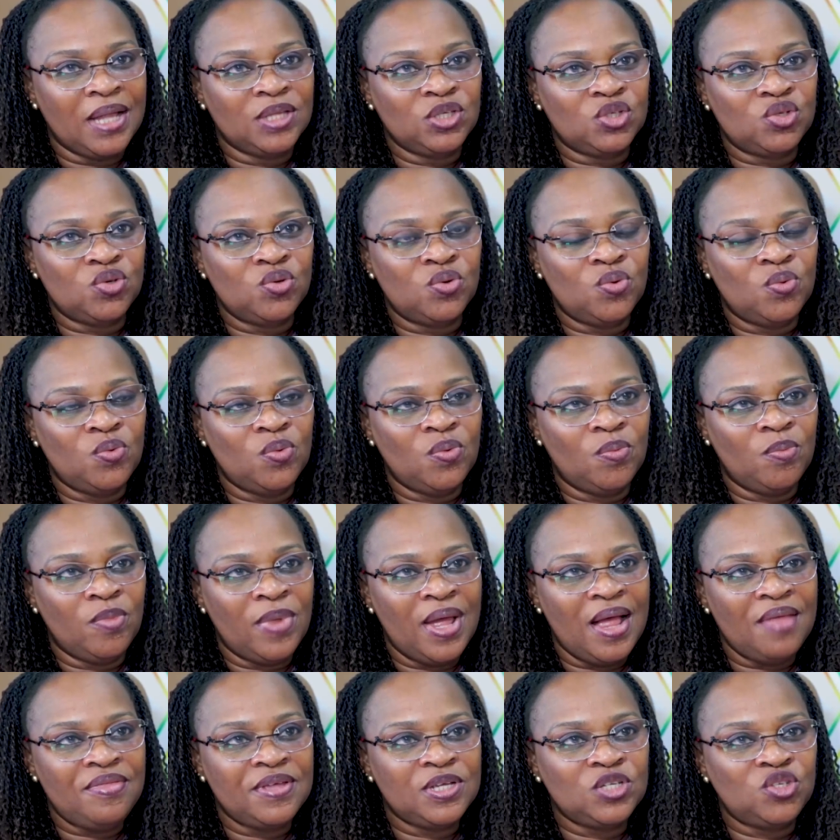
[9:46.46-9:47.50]
And so
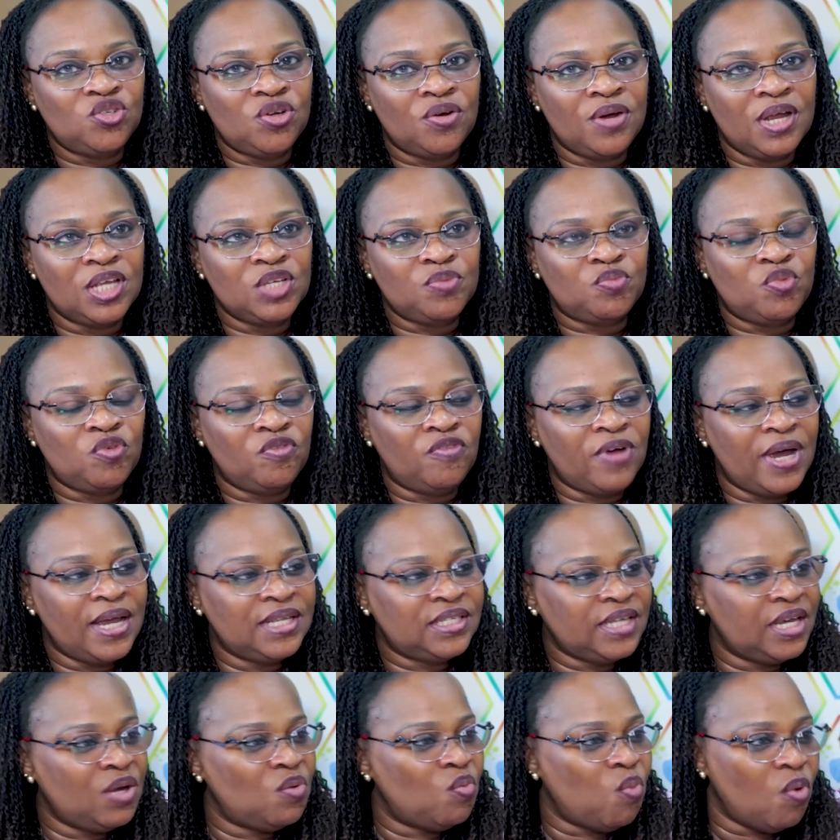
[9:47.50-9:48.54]
health insurance
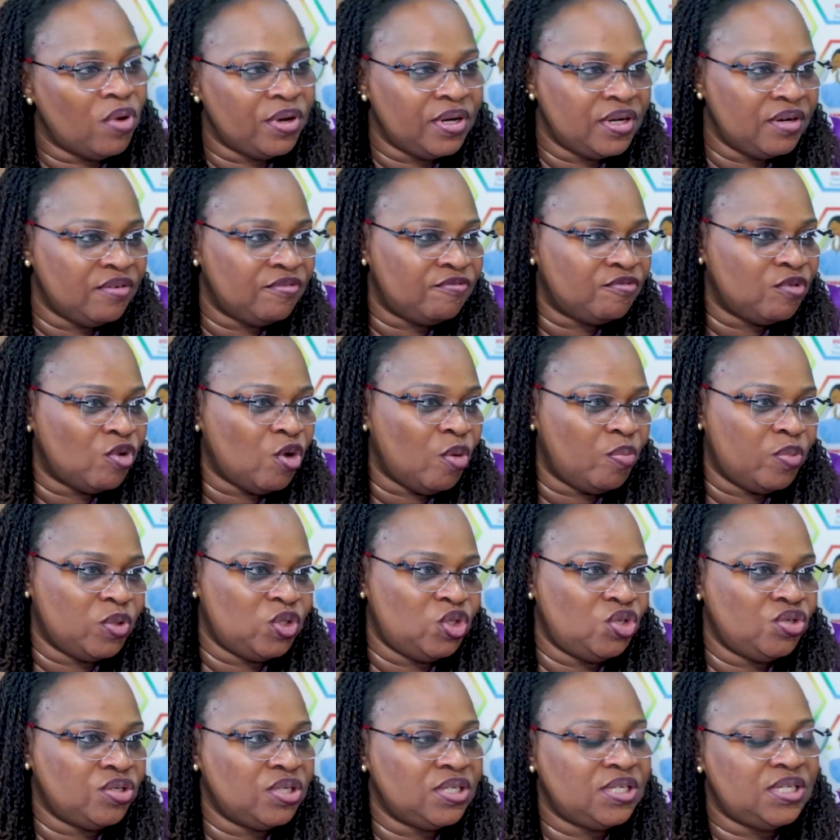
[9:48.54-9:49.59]
provides a wonderful
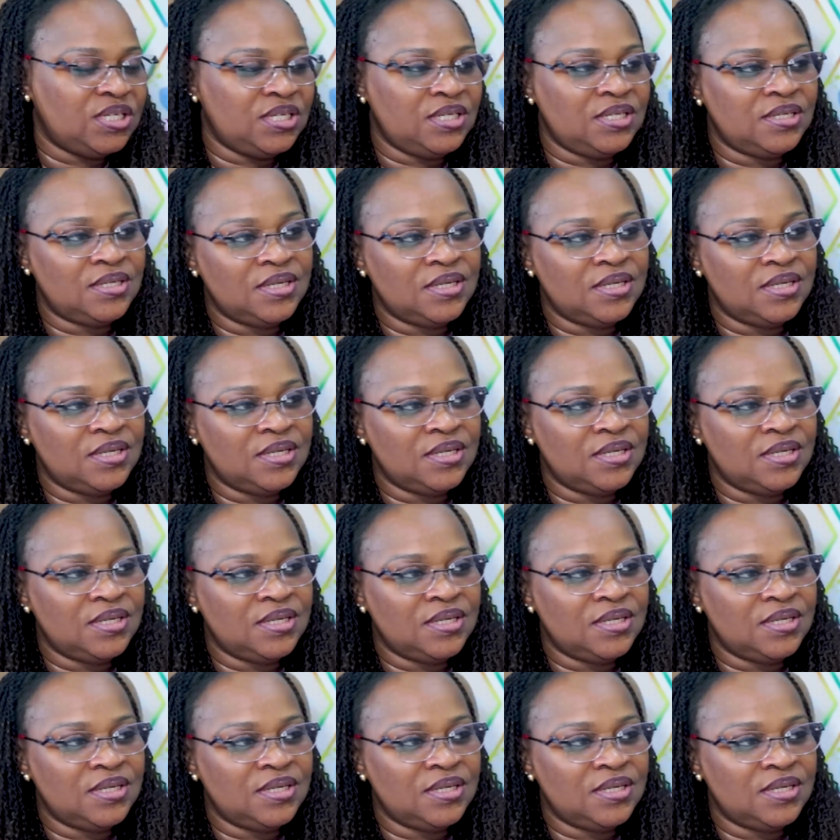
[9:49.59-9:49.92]
opportunity